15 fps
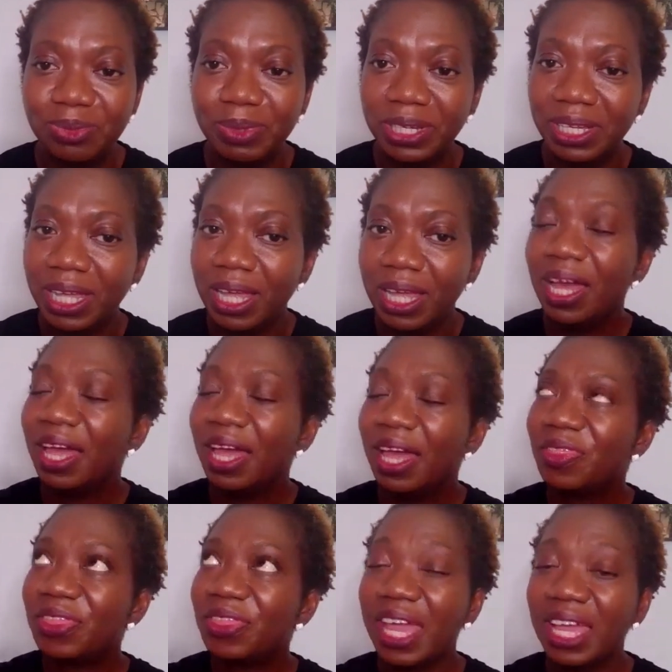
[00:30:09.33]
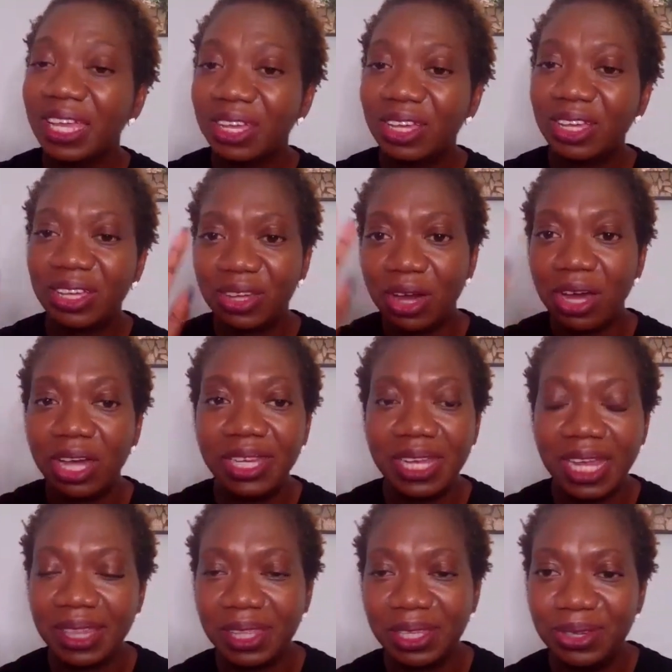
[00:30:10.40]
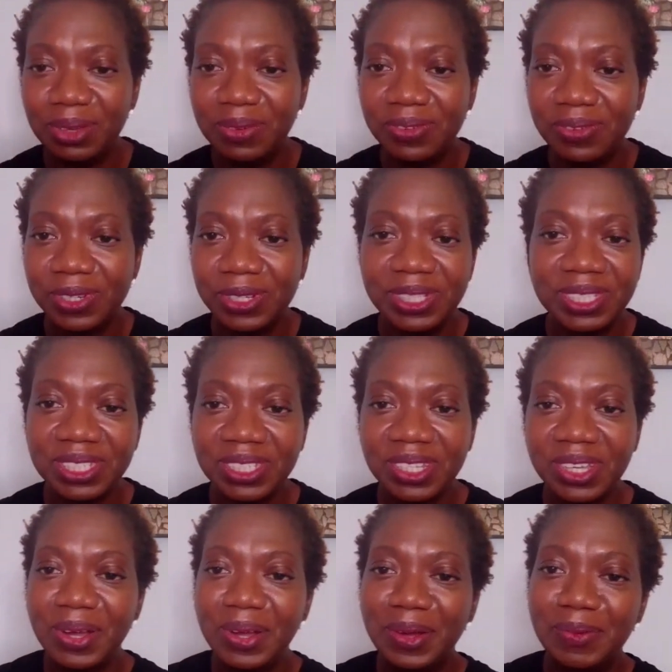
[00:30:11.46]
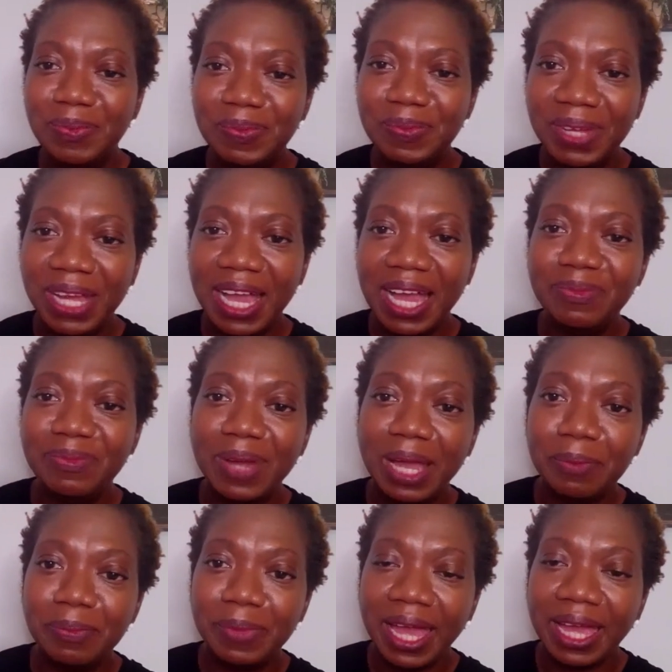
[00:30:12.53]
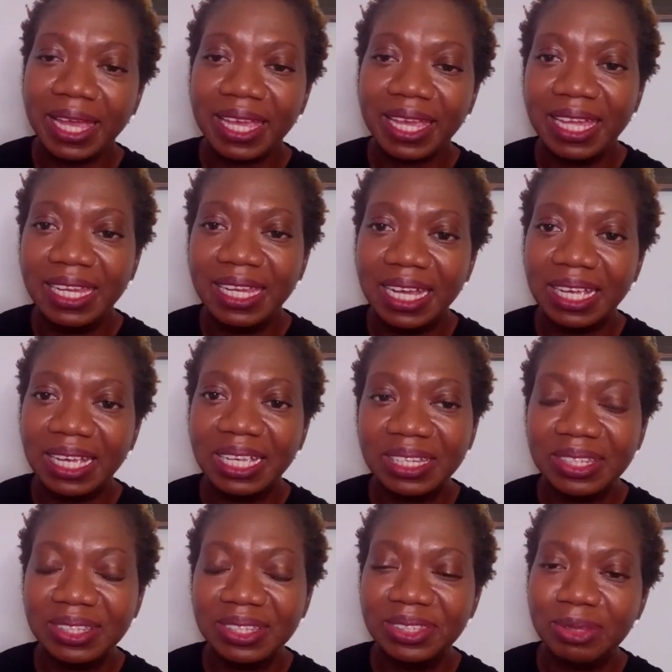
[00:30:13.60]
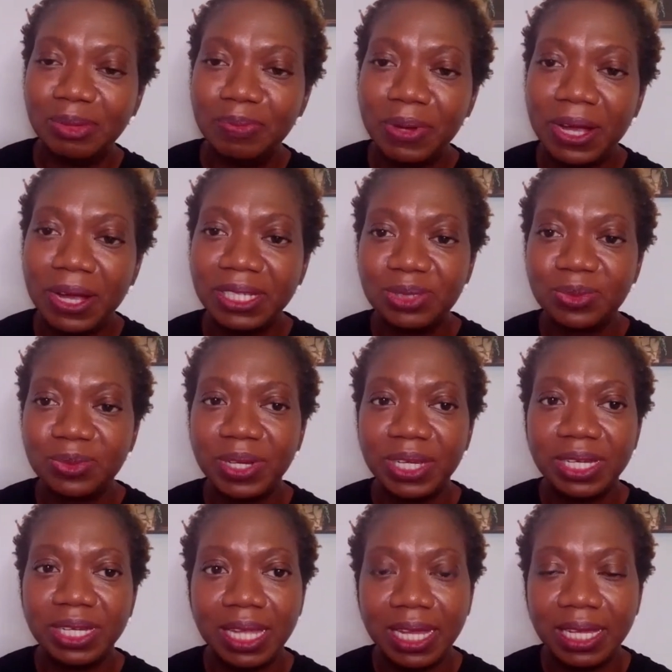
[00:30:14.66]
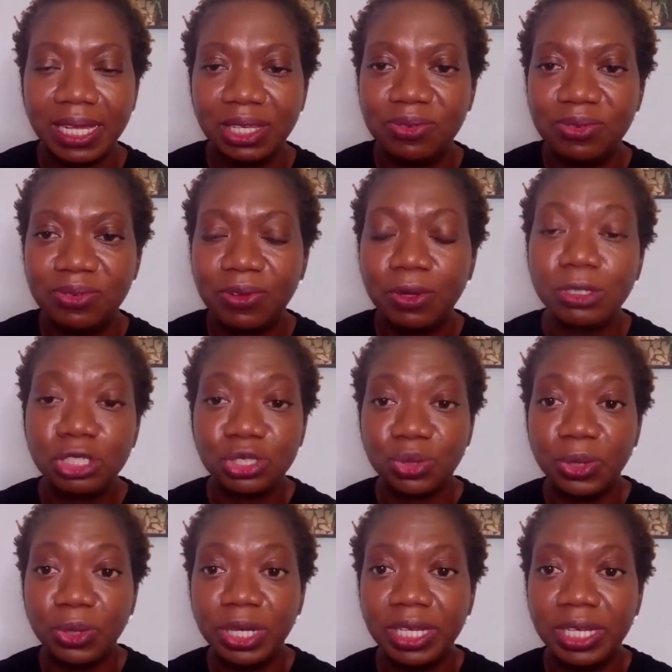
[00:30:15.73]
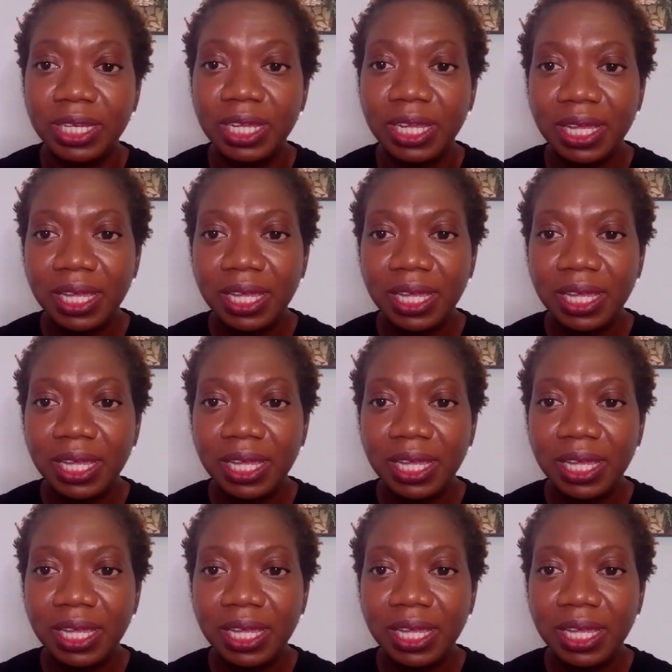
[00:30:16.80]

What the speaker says: But thank God that the universe had my back, and like the parts where like you fall short,